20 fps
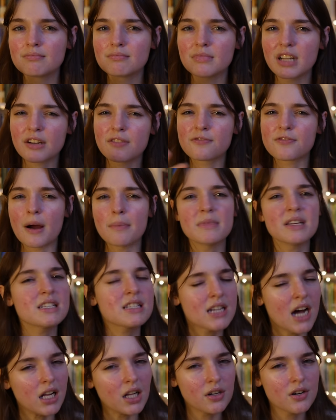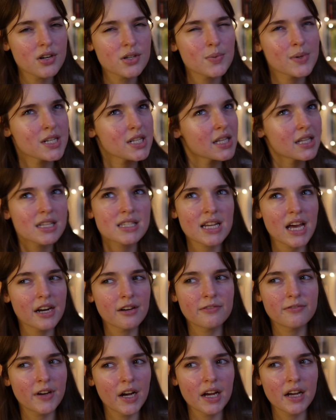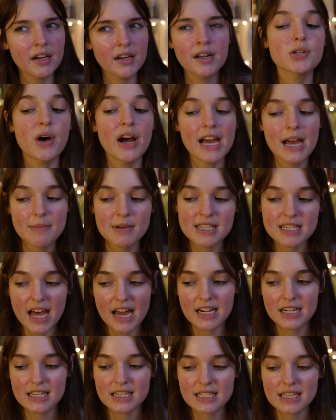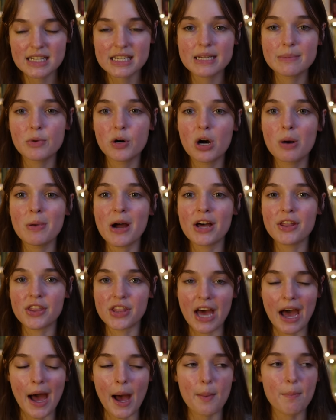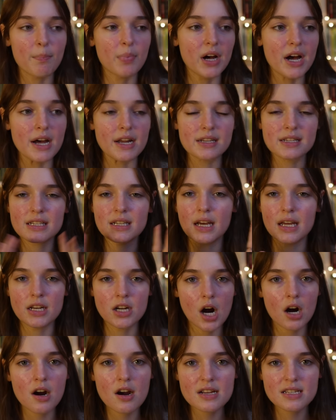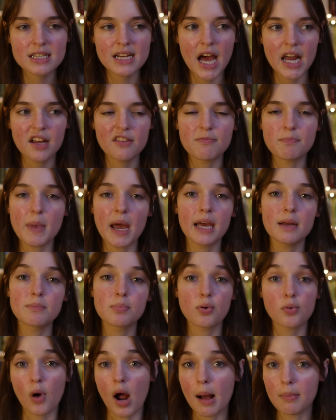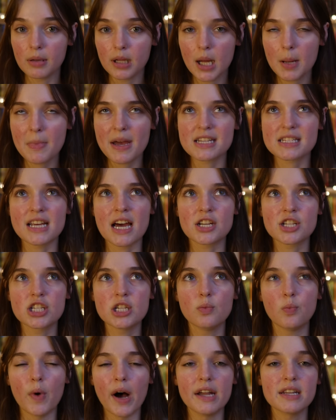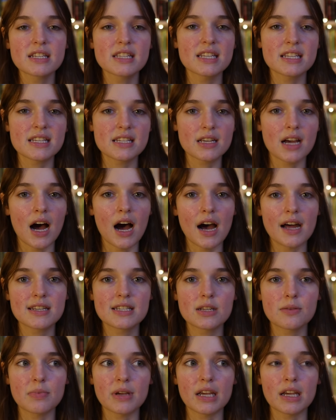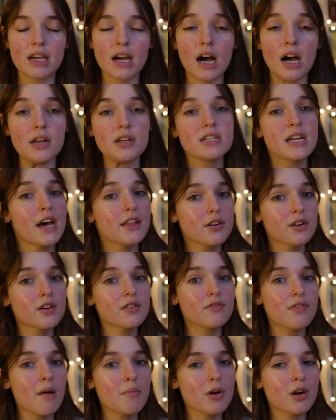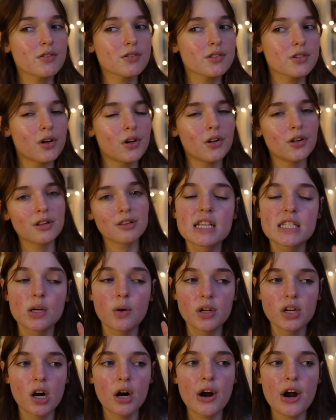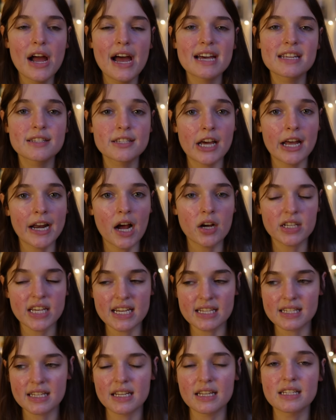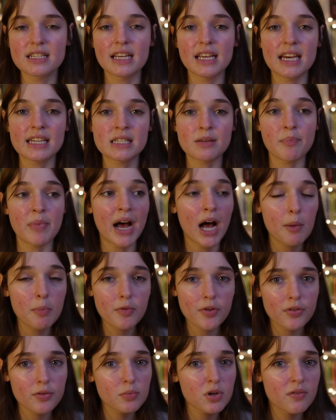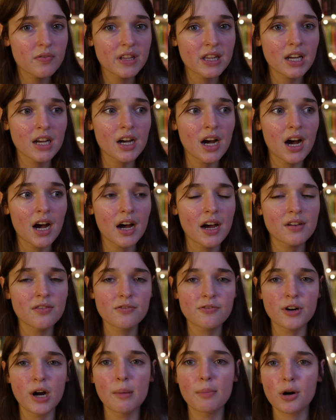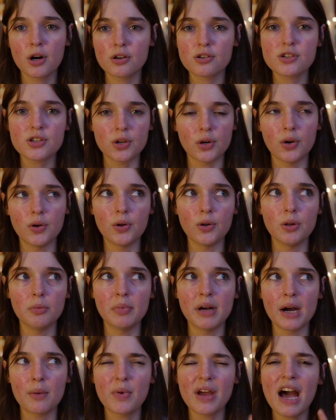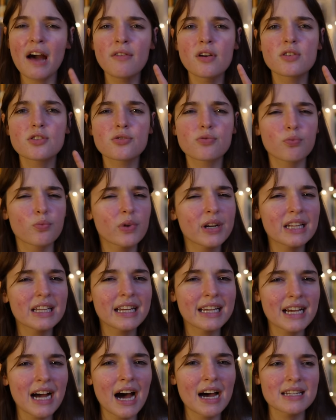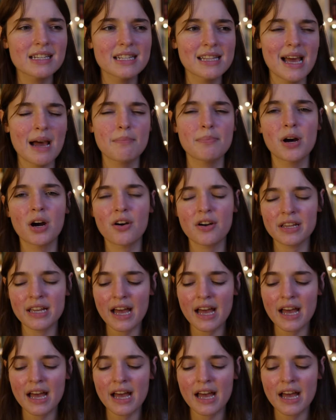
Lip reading: like, from these colors, which I think is kind of fun. So I am excited to see some more about that, but Inara's kind of main problem is that she wants this god to be untethered from her soul. So Inara has sought out Kissin to get some help with removing the god from her soul, but we haven't really gotten to that part